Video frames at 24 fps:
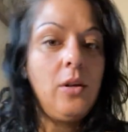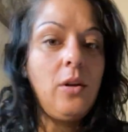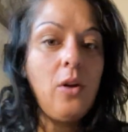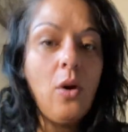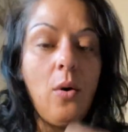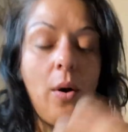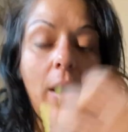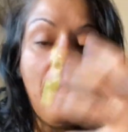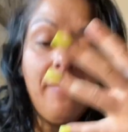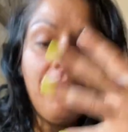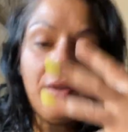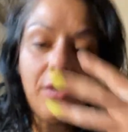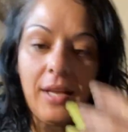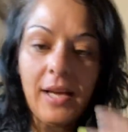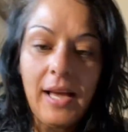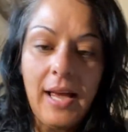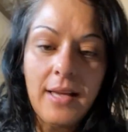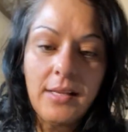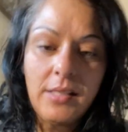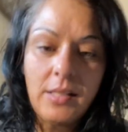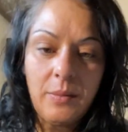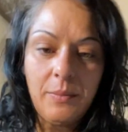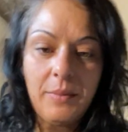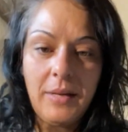everything
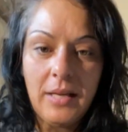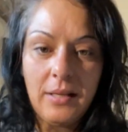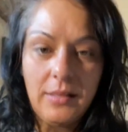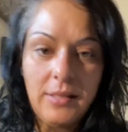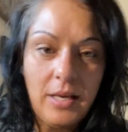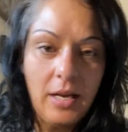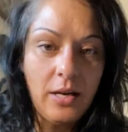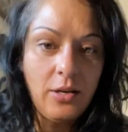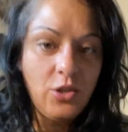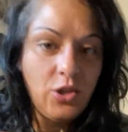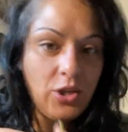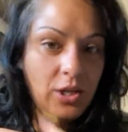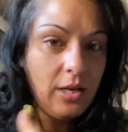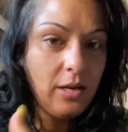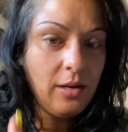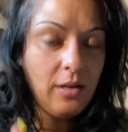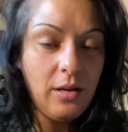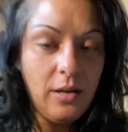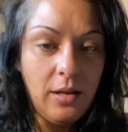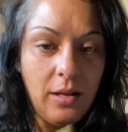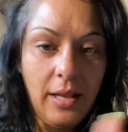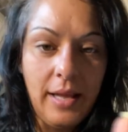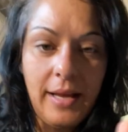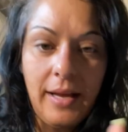has to be a touch and
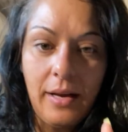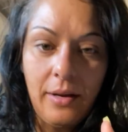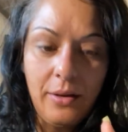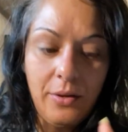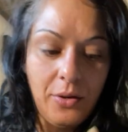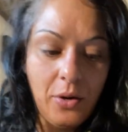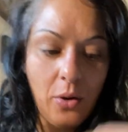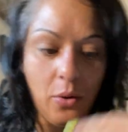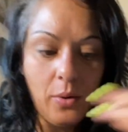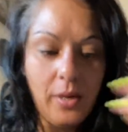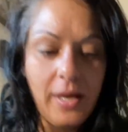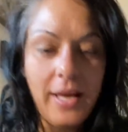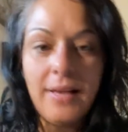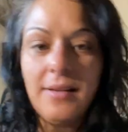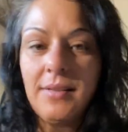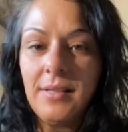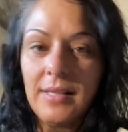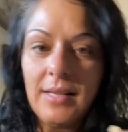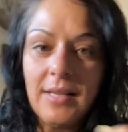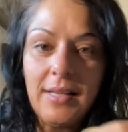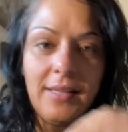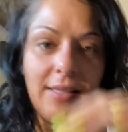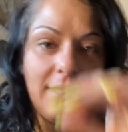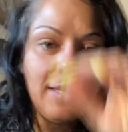
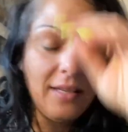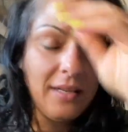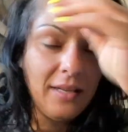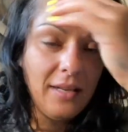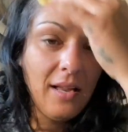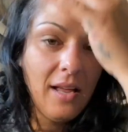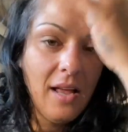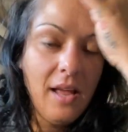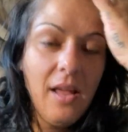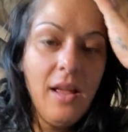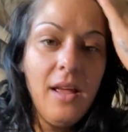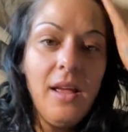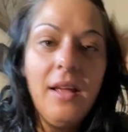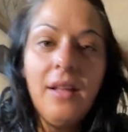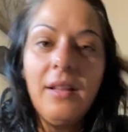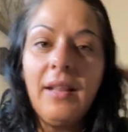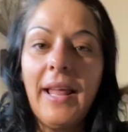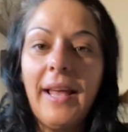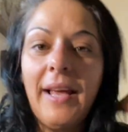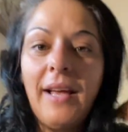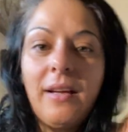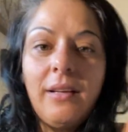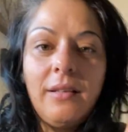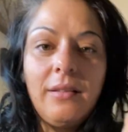kisses and
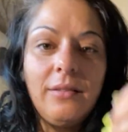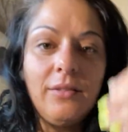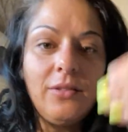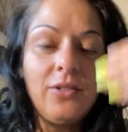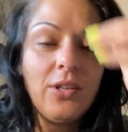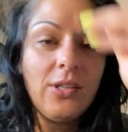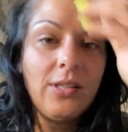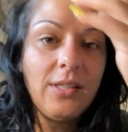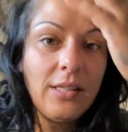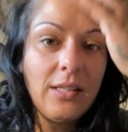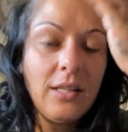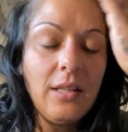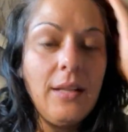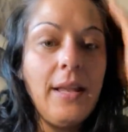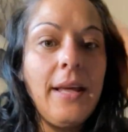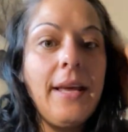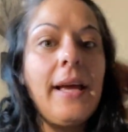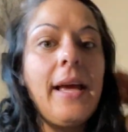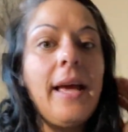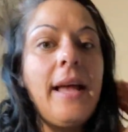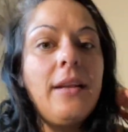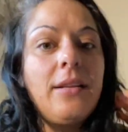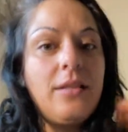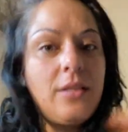just
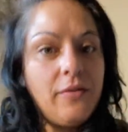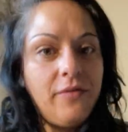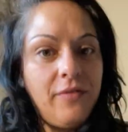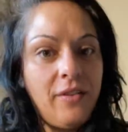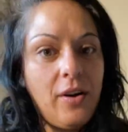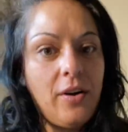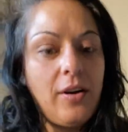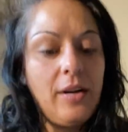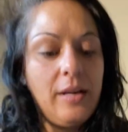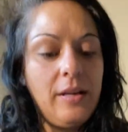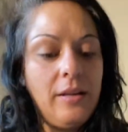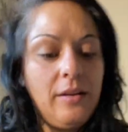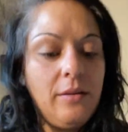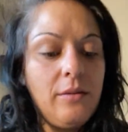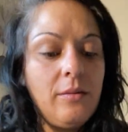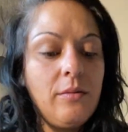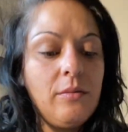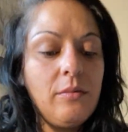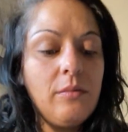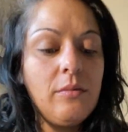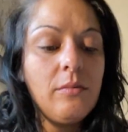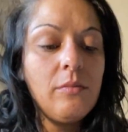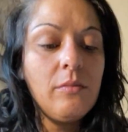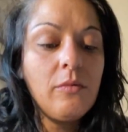it's very
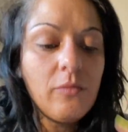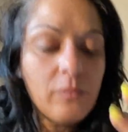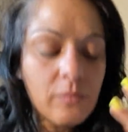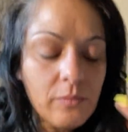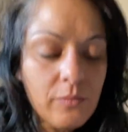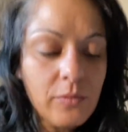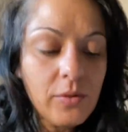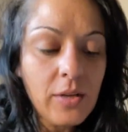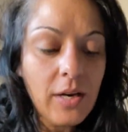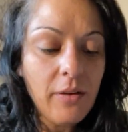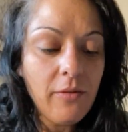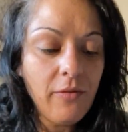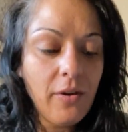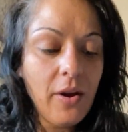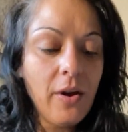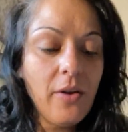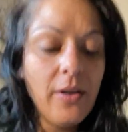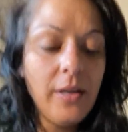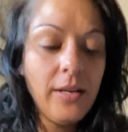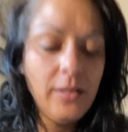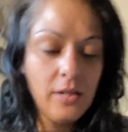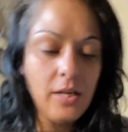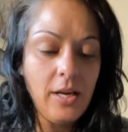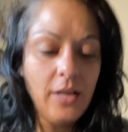they're
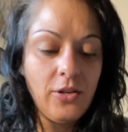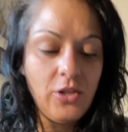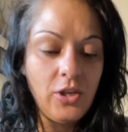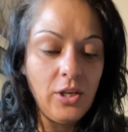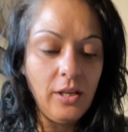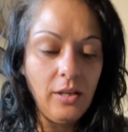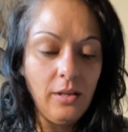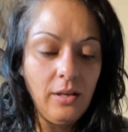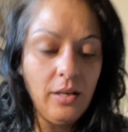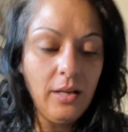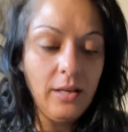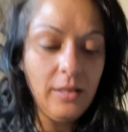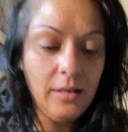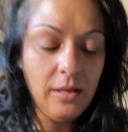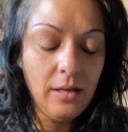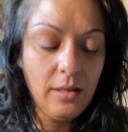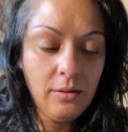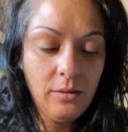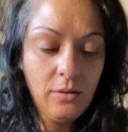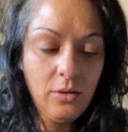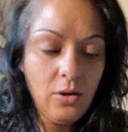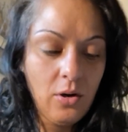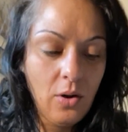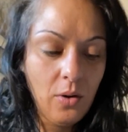very touchy, and
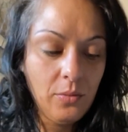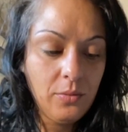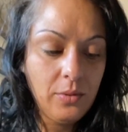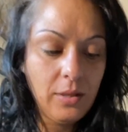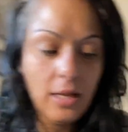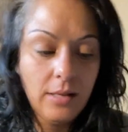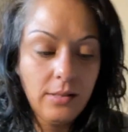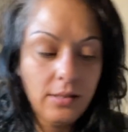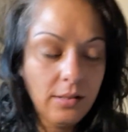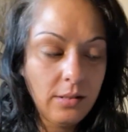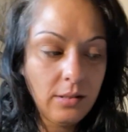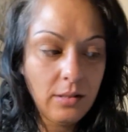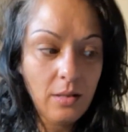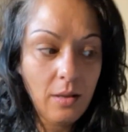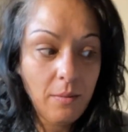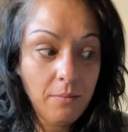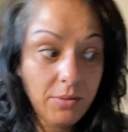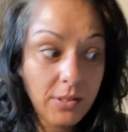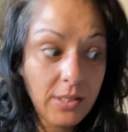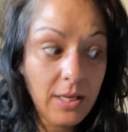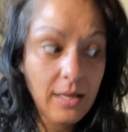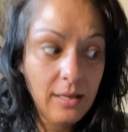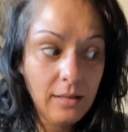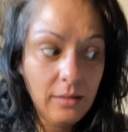you know, that's, I'm
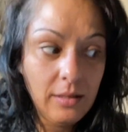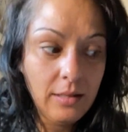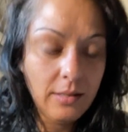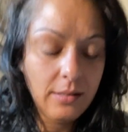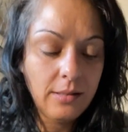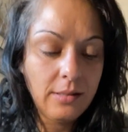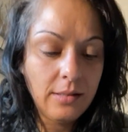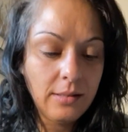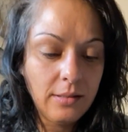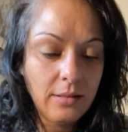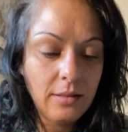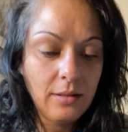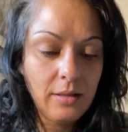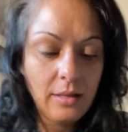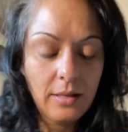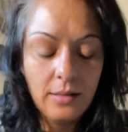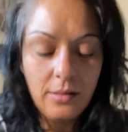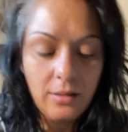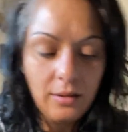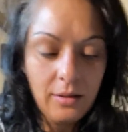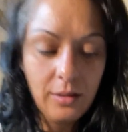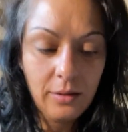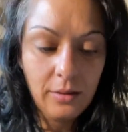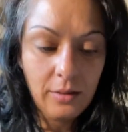saying this is
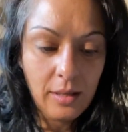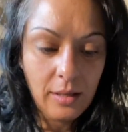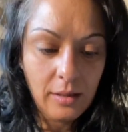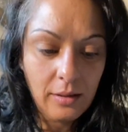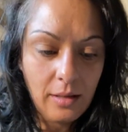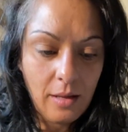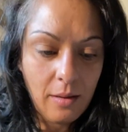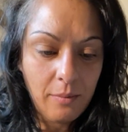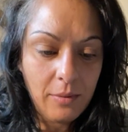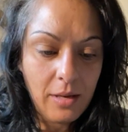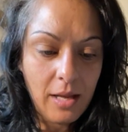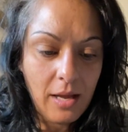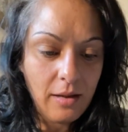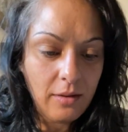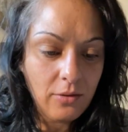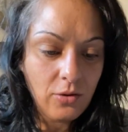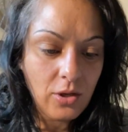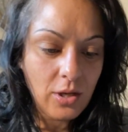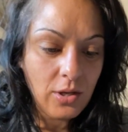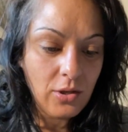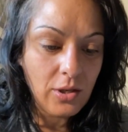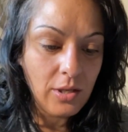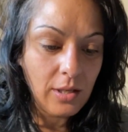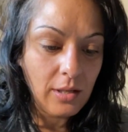a good thing. I'm not
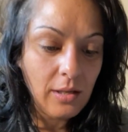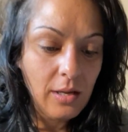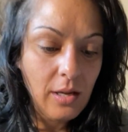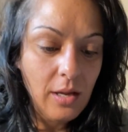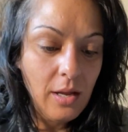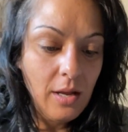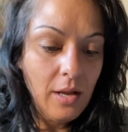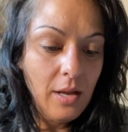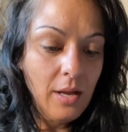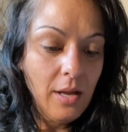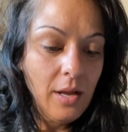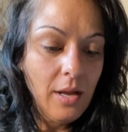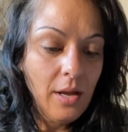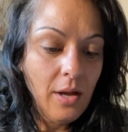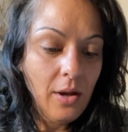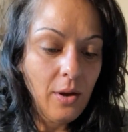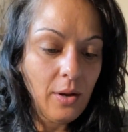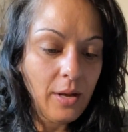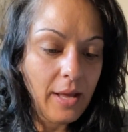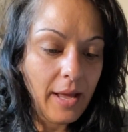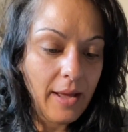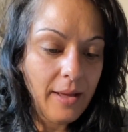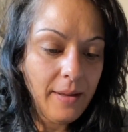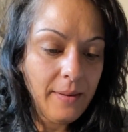judging,
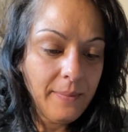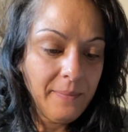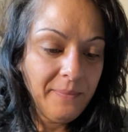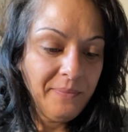okay?